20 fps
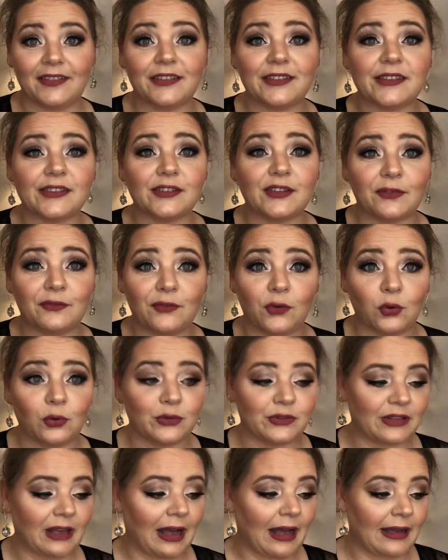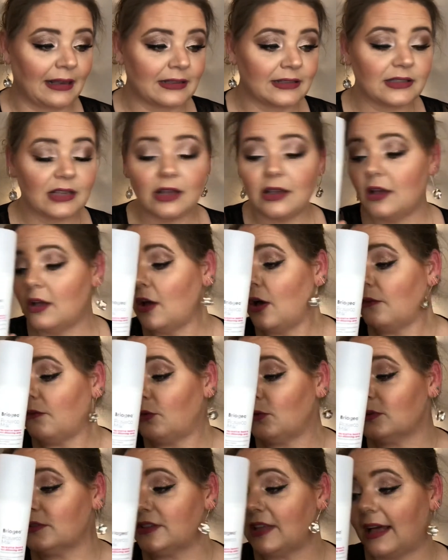This is a full size
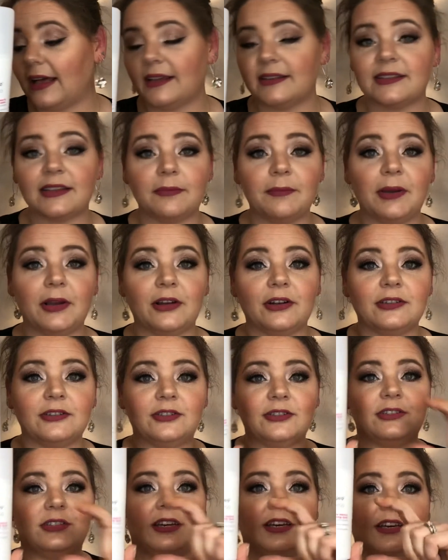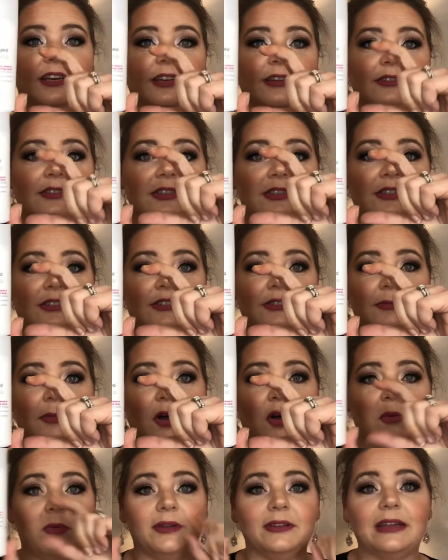compared to the
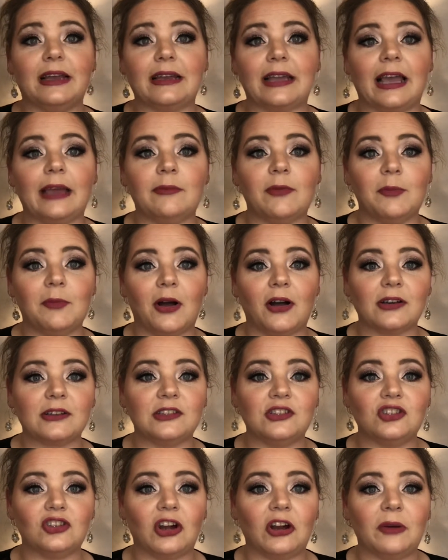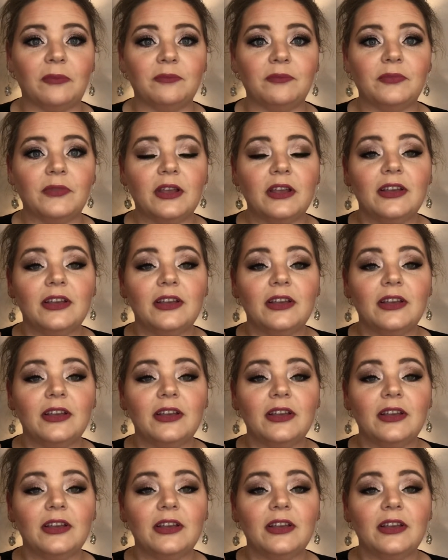small one that came in BoxyCharm.